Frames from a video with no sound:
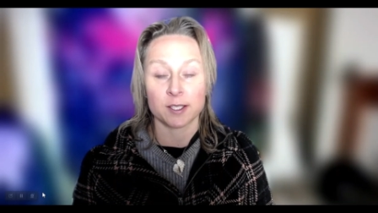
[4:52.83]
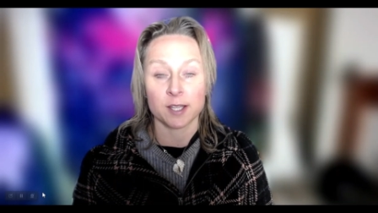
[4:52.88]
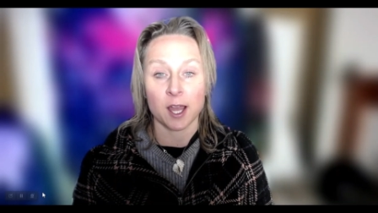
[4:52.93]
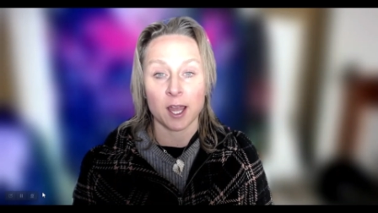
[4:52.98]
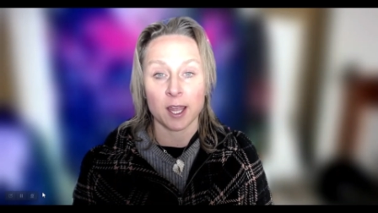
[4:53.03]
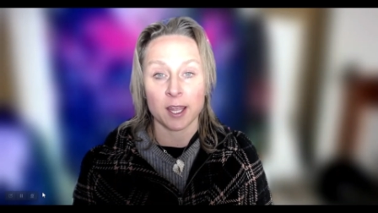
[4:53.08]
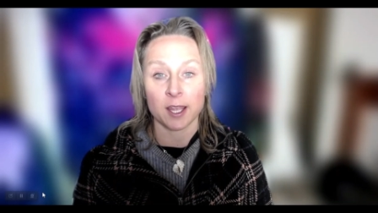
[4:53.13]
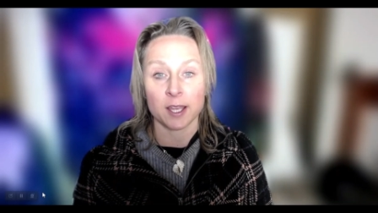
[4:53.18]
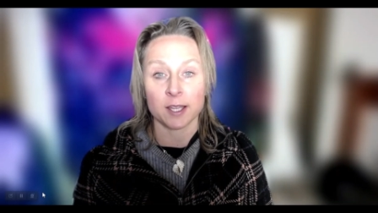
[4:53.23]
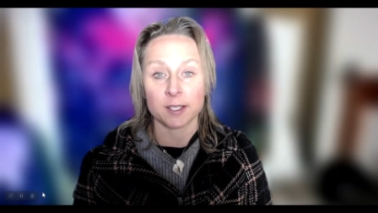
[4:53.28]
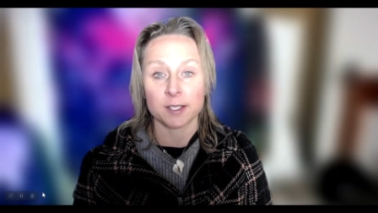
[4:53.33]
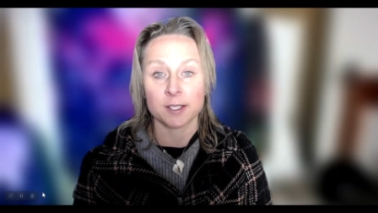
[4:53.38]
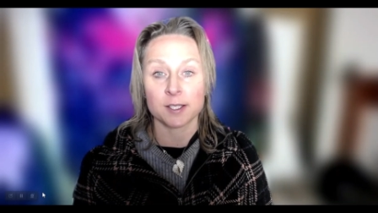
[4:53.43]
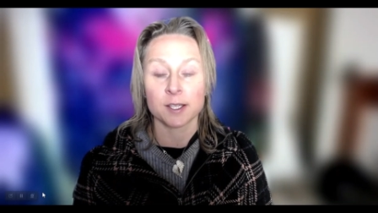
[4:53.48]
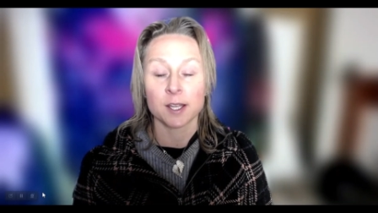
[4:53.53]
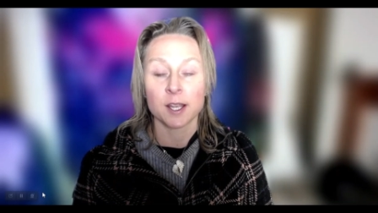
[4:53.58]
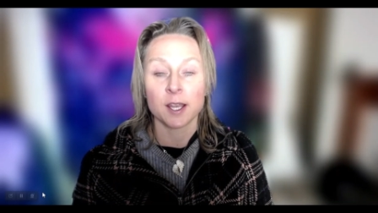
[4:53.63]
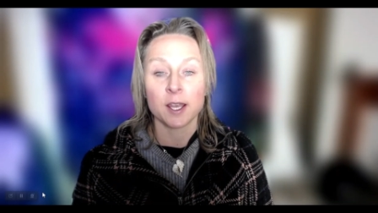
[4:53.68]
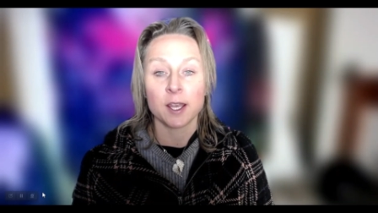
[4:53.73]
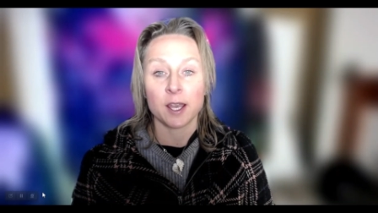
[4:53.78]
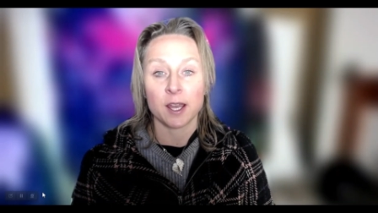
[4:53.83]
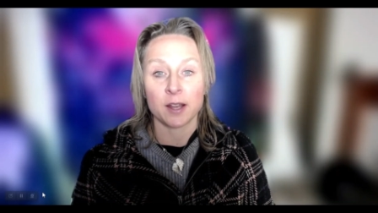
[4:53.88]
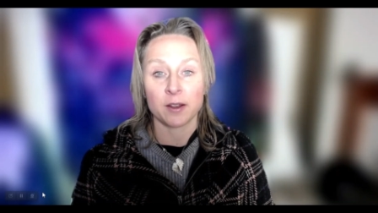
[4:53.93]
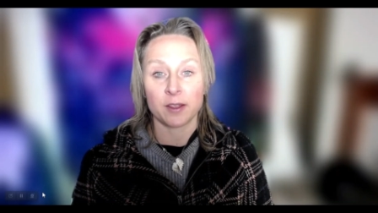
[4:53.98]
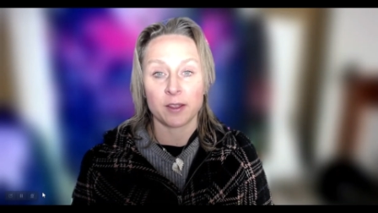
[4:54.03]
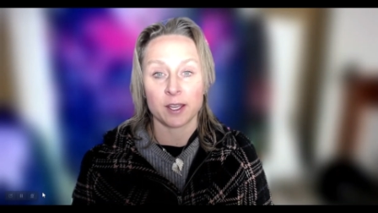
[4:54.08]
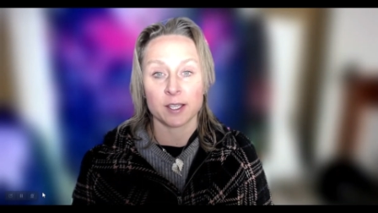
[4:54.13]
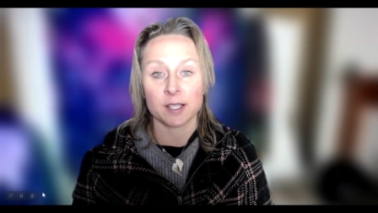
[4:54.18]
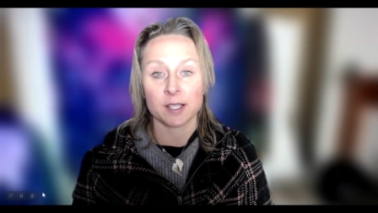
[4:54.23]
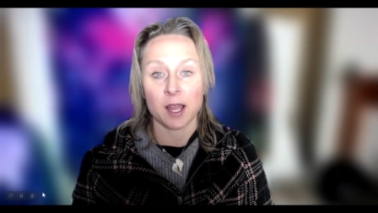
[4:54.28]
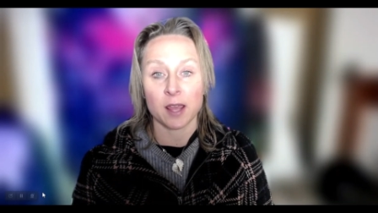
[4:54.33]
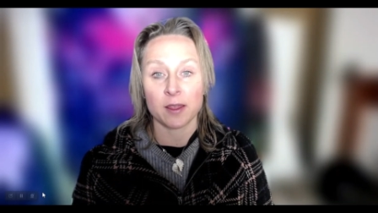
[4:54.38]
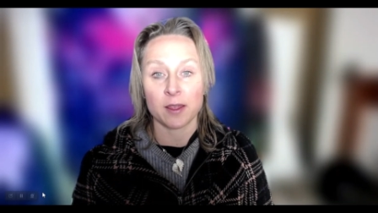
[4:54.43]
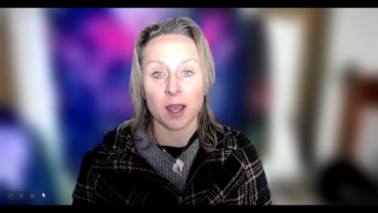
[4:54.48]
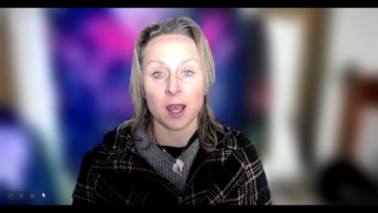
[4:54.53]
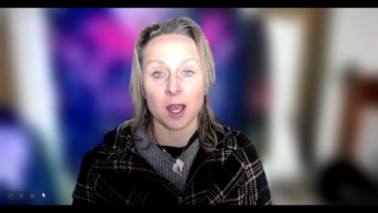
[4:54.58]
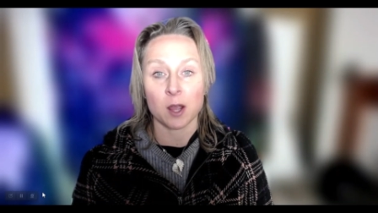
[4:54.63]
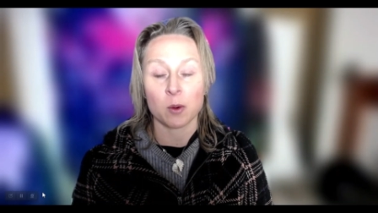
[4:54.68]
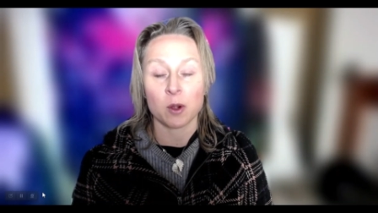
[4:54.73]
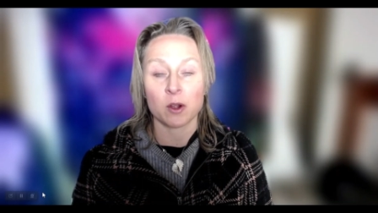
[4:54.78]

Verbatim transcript: diets, and things like that.